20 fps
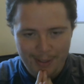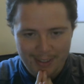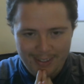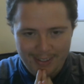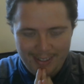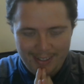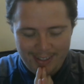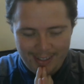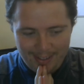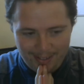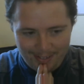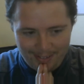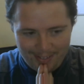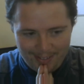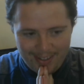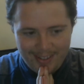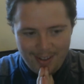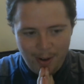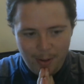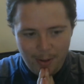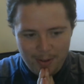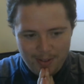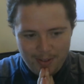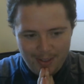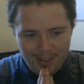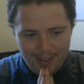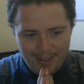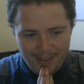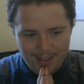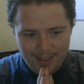And that's always
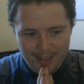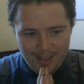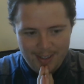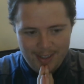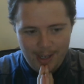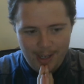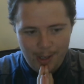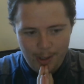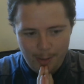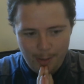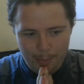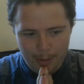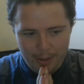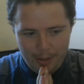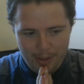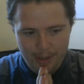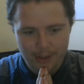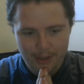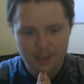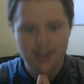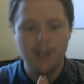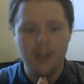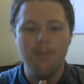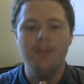it's a good sign that you're pushing yourself,